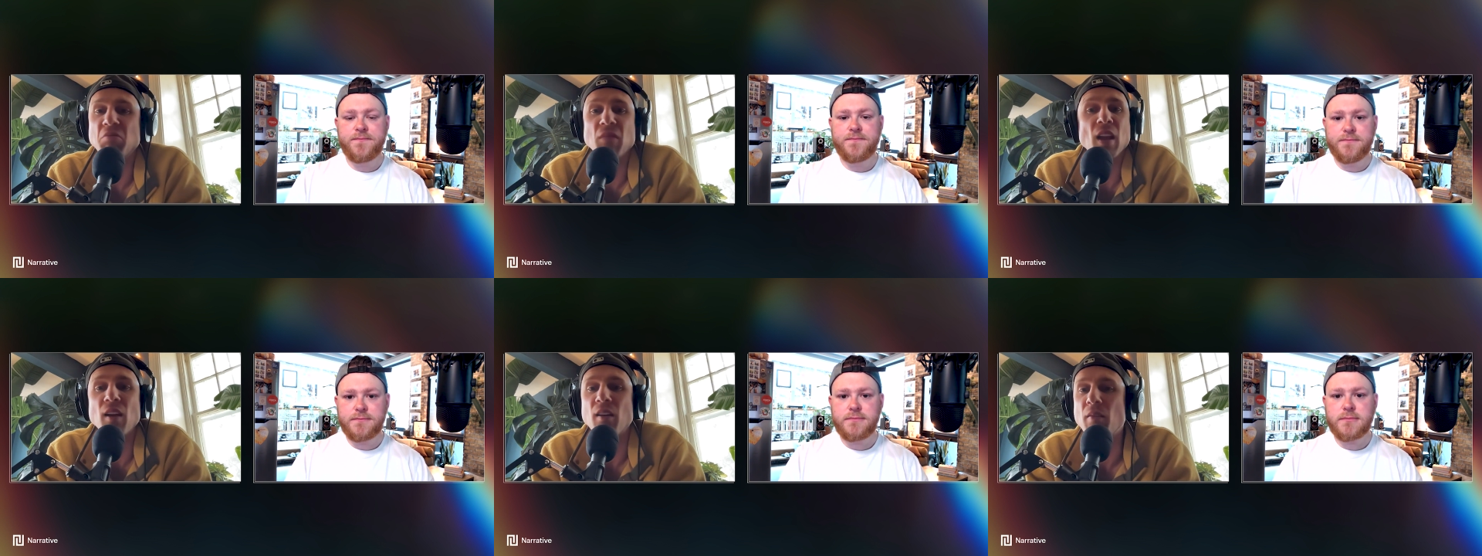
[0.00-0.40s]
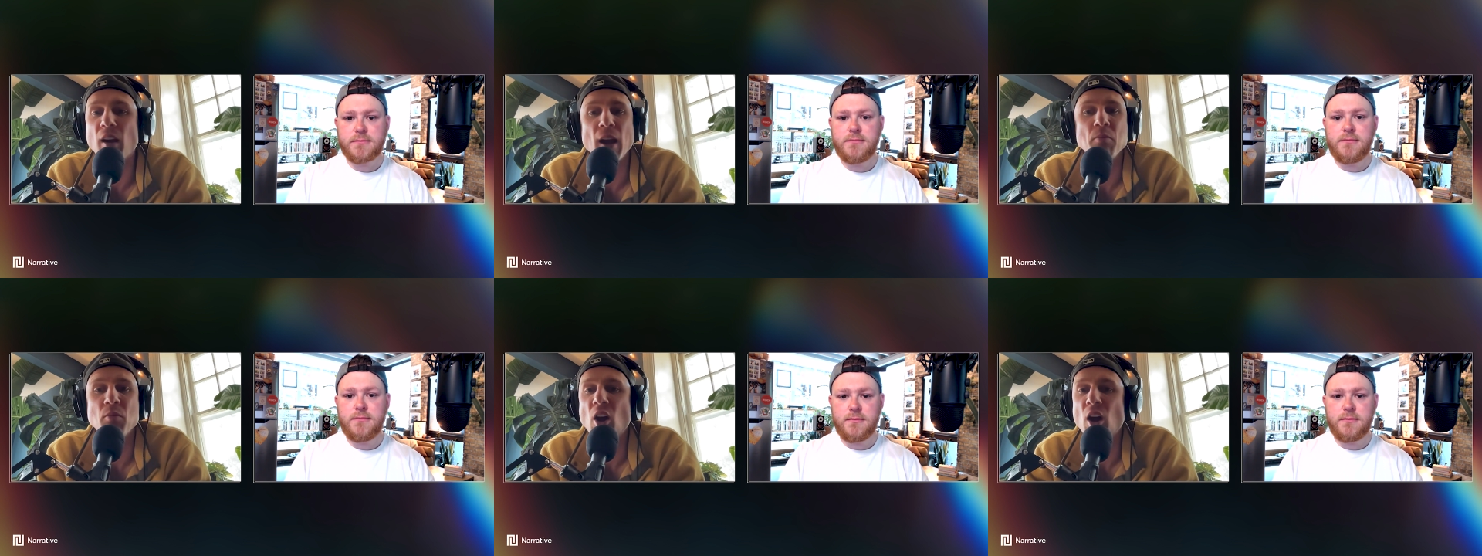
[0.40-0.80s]
Speaker 1: hey
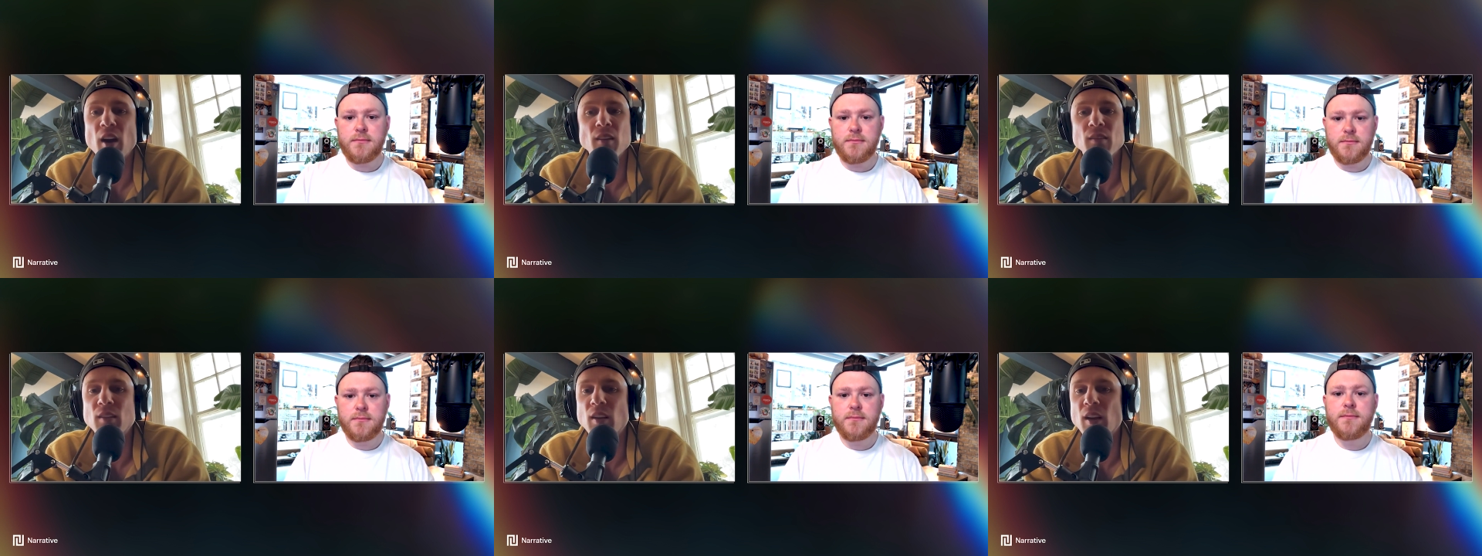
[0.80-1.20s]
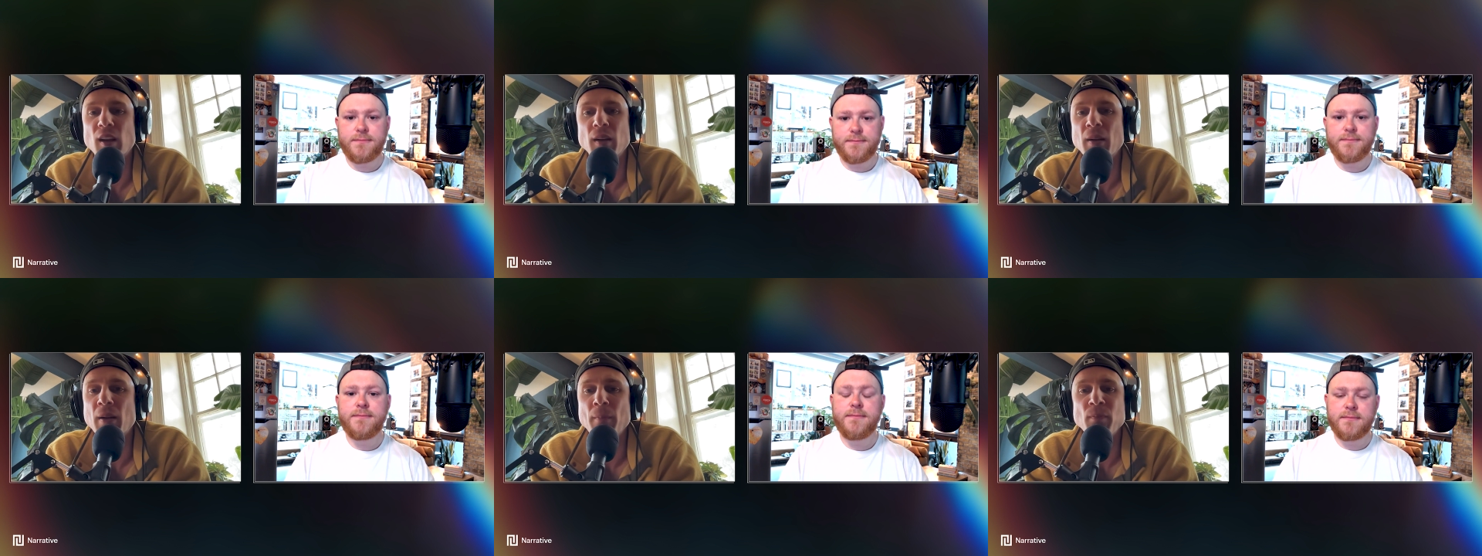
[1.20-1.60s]
i'm not
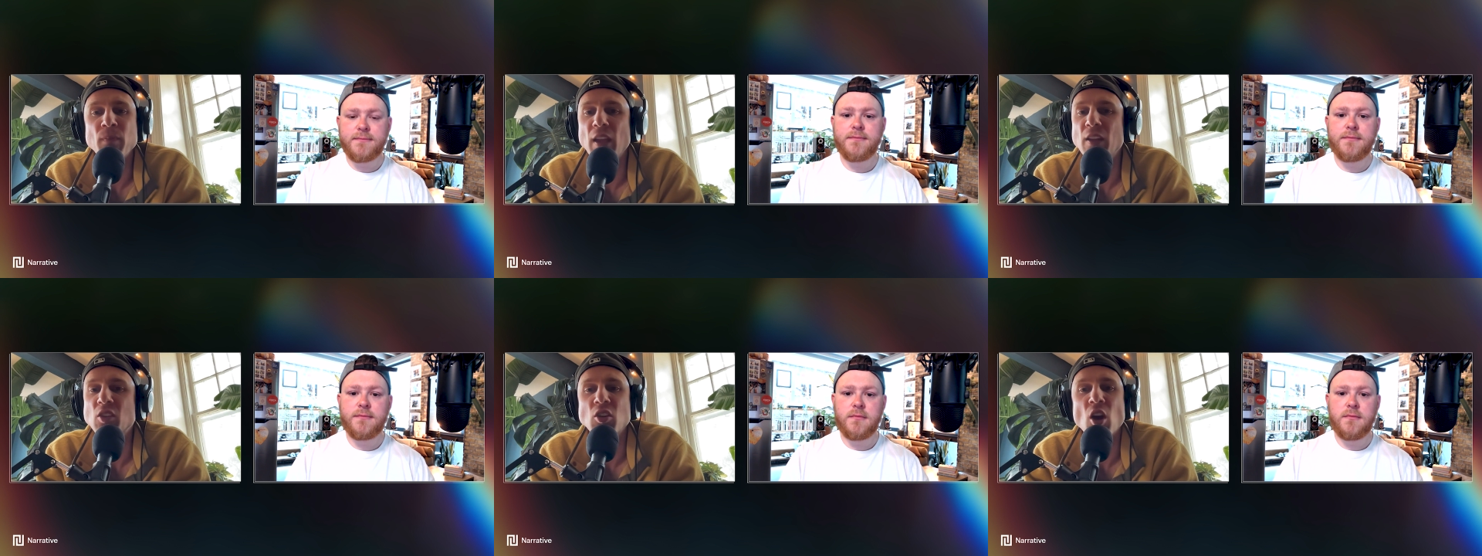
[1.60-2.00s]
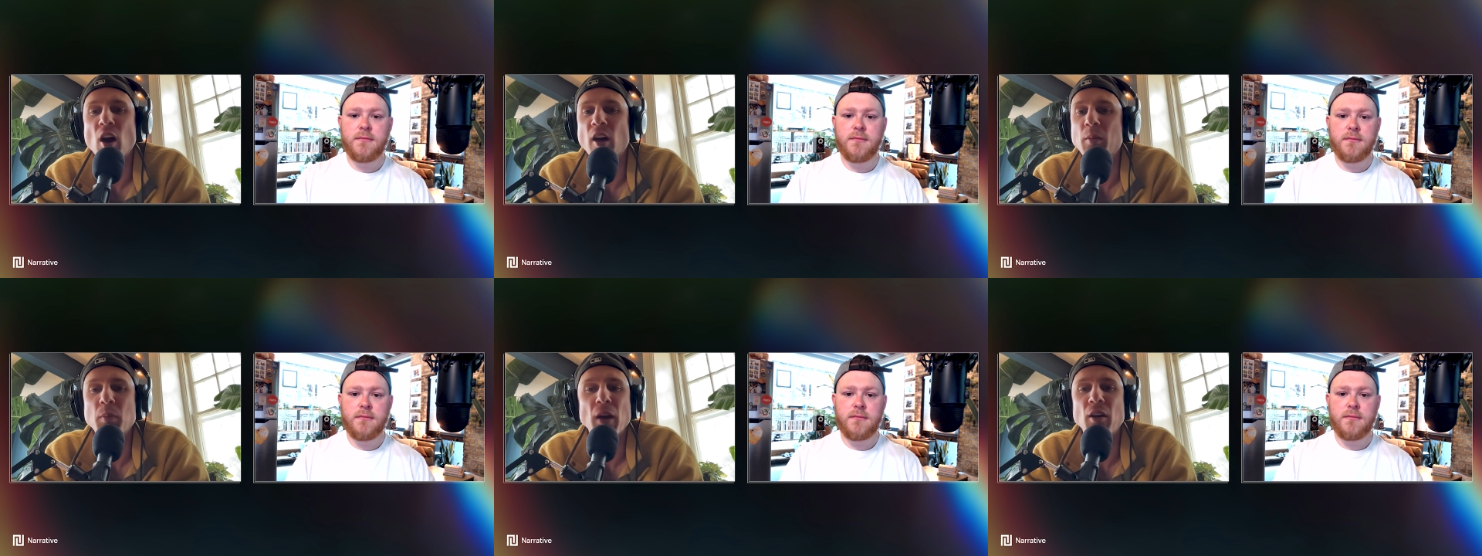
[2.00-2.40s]
uh it's
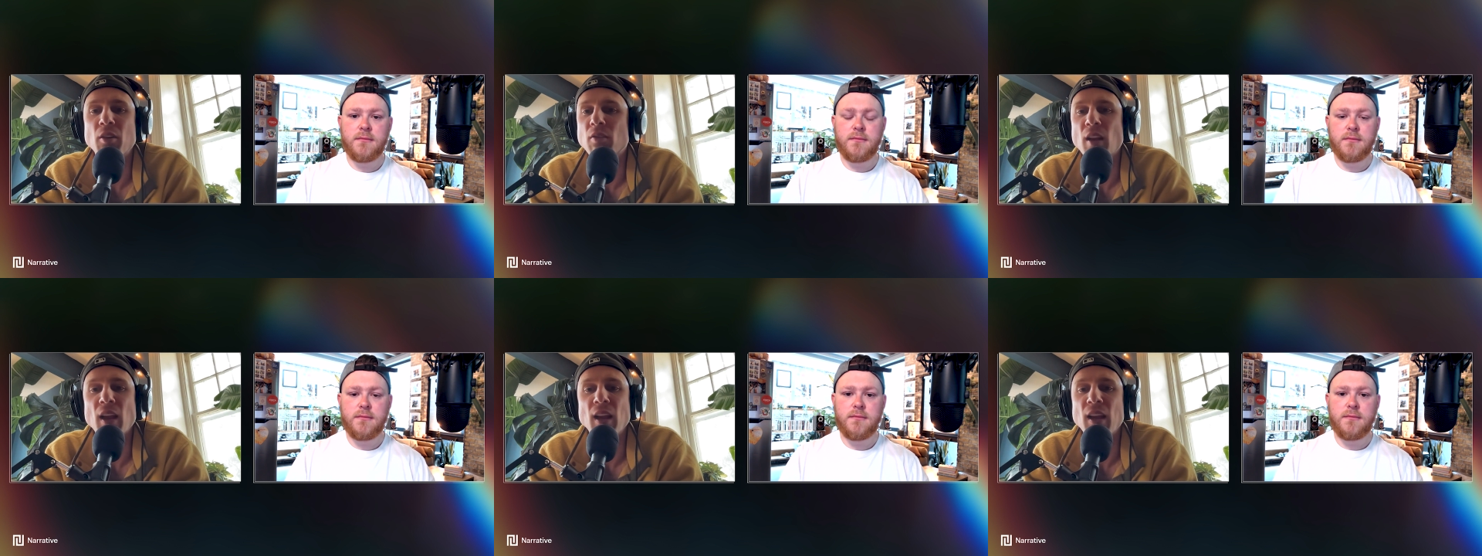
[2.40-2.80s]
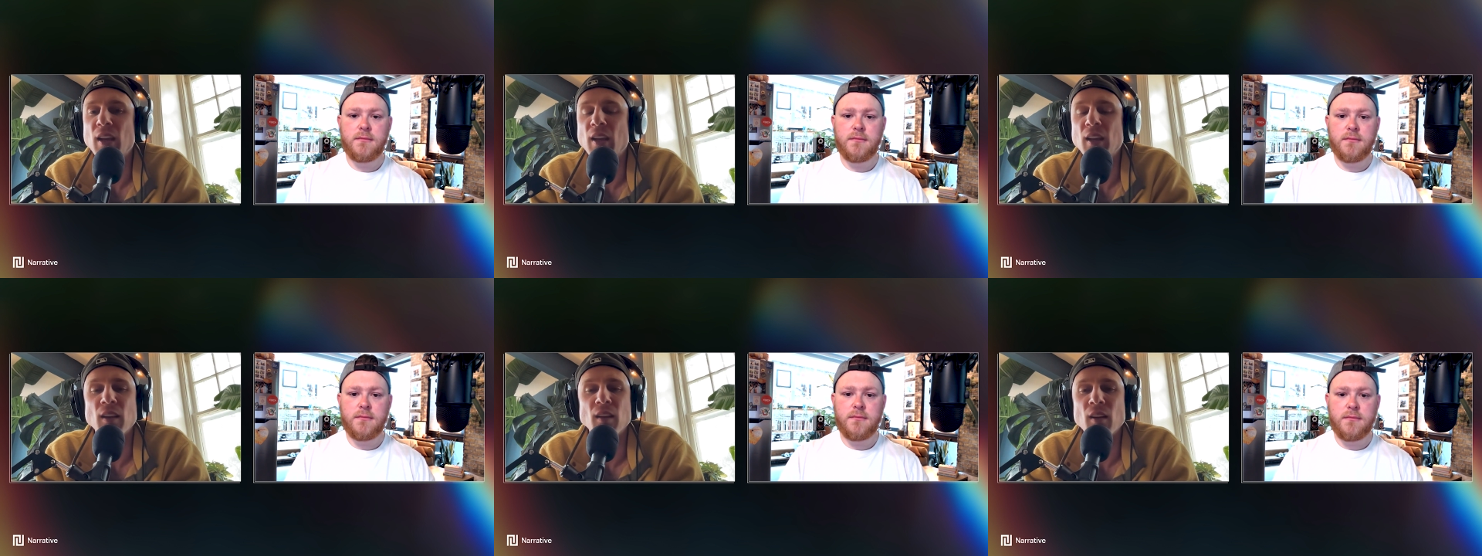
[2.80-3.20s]
not about
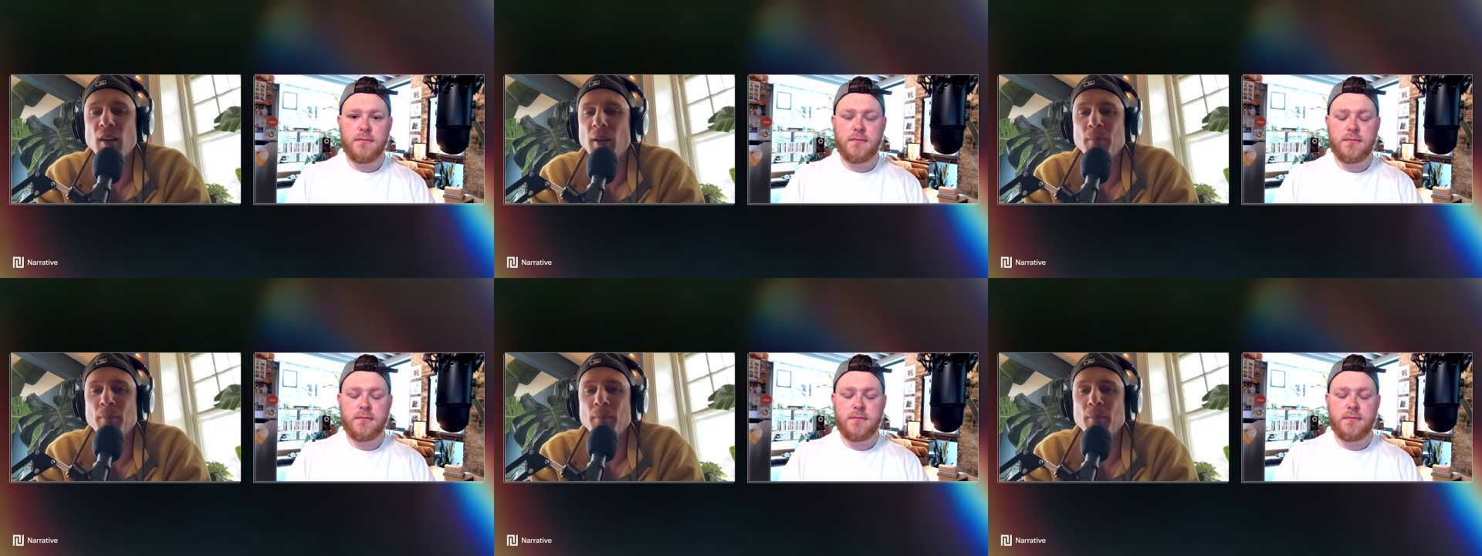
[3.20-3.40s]
a